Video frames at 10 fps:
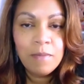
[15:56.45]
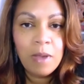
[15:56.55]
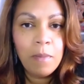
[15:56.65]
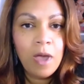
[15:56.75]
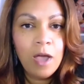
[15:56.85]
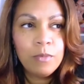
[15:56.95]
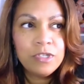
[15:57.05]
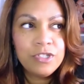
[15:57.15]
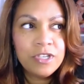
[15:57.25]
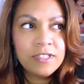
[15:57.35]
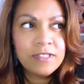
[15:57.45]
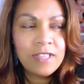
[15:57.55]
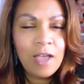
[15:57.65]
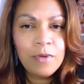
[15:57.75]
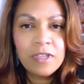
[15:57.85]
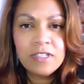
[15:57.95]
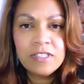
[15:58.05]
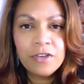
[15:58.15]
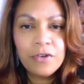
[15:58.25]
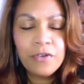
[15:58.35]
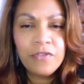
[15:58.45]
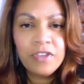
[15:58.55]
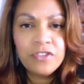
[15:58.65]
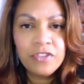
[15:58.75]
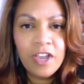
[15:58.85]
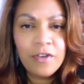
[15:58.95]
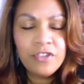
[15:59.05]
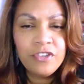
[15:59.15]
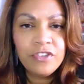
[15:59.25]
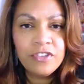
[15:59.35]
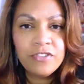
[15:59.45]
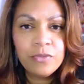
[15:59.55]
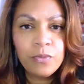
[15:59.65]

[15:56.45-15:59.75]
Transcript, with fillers: my mom was just, I would consider her a visionary. She just